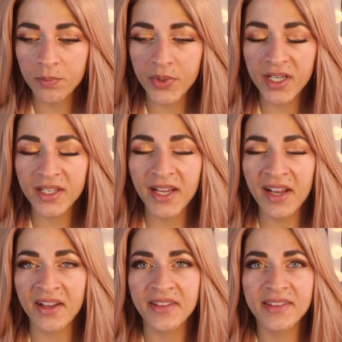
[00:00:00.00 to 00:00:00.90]
but
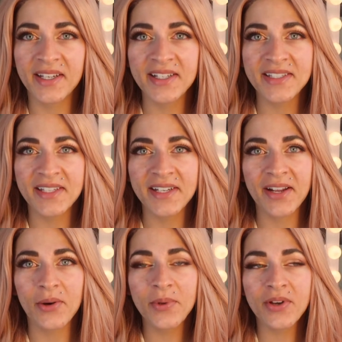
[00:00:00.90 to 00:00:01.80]
yeah, that is it.
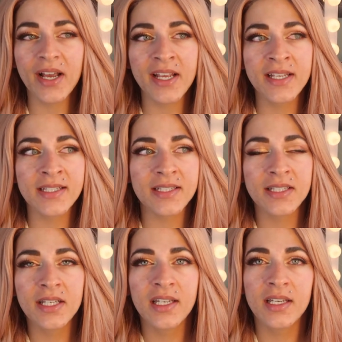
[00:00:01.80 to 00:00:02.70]
I hope you guys
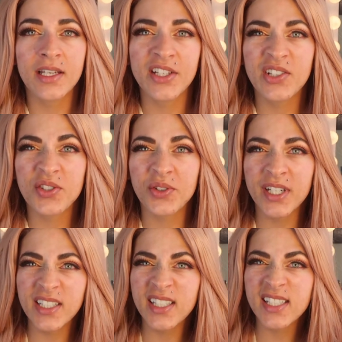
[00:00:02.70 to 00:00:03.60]

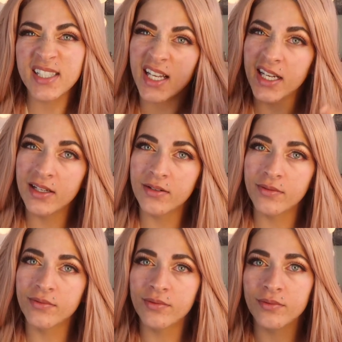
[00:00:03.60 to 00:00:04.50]
enjoyed this kind
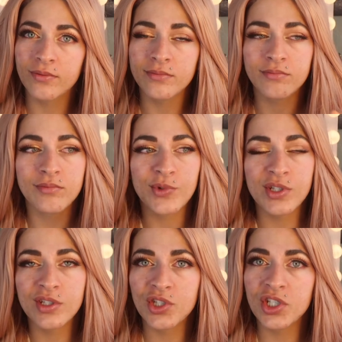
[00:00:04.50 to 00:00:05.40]
of
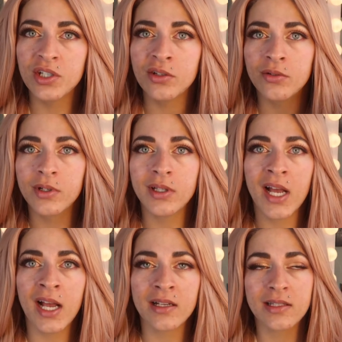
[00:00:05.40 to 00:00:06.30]
just chill,
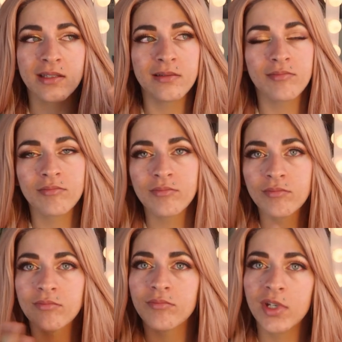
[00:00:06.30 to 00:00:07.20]
relax,
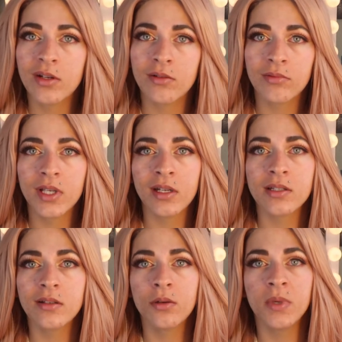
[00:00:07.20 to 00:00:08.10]
you know, getting
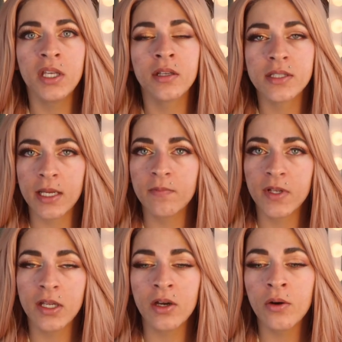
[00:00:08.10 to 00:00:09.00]
to know me type
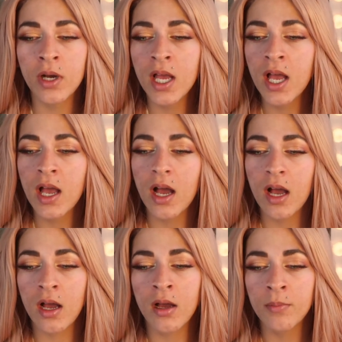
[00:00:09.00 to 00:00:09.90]
video.
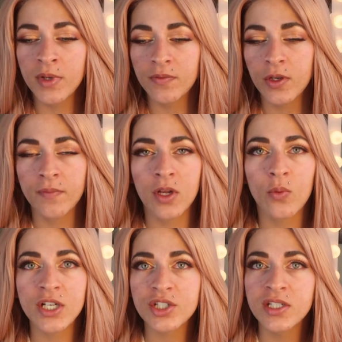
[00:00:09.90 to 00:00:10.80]
Um, if you have any
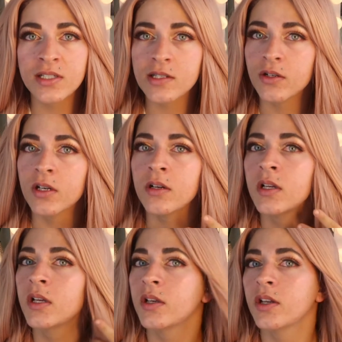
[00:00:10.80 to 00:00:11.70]
questions or,
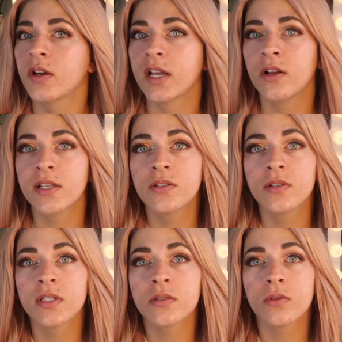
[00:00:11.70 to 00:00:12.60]
you know, I could always do
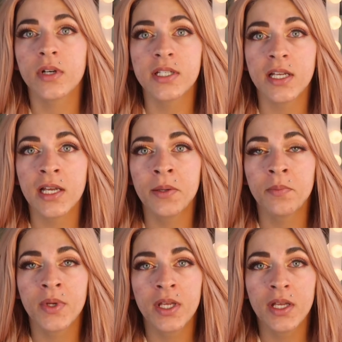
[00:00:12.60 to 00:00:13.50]
a story
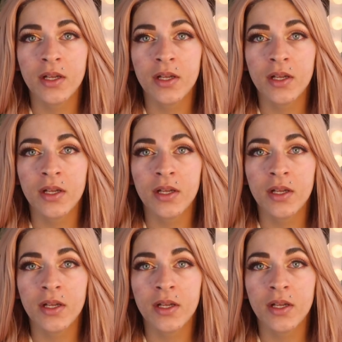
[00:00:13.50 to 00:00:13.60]
time